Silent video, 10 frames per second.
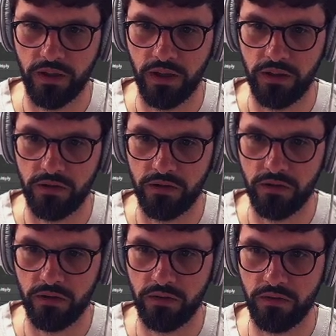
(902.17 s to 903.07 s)
And it
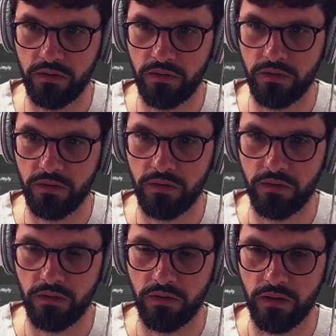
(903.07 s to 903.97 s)
should.
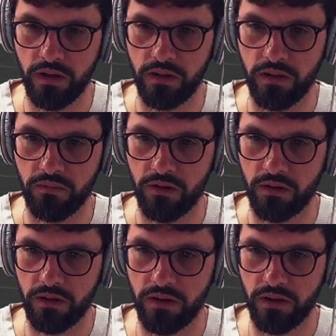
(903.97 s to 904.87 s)
And it doesn't work.